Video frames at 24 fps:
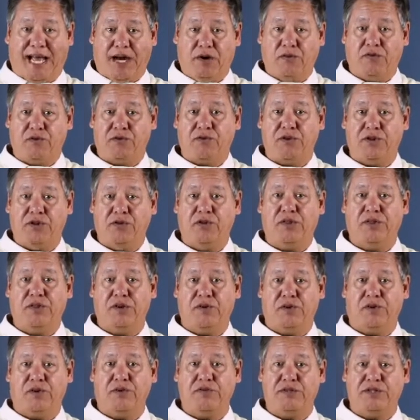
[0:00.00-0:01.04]
outer two
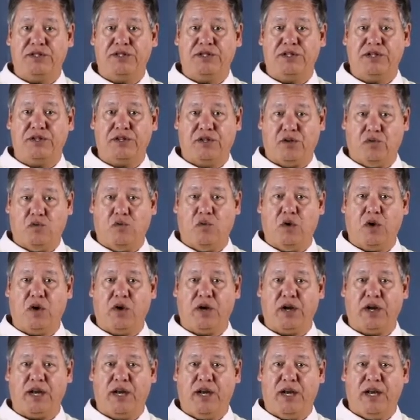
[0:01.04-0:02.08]
thirds to
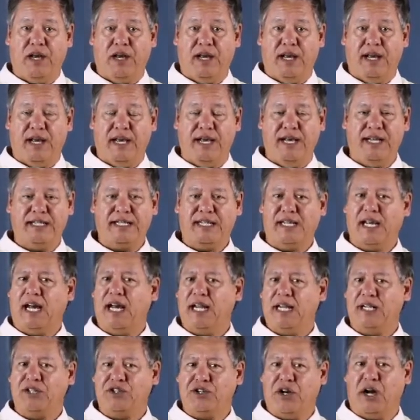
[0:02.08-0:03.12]
work, it's
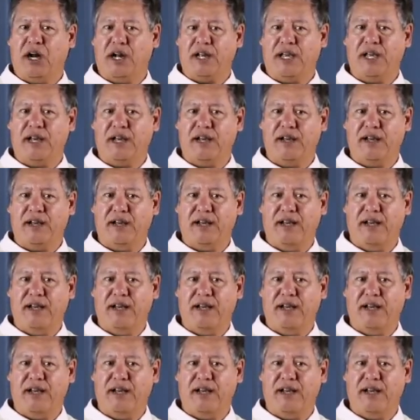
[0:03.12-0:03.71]
kind of shocking.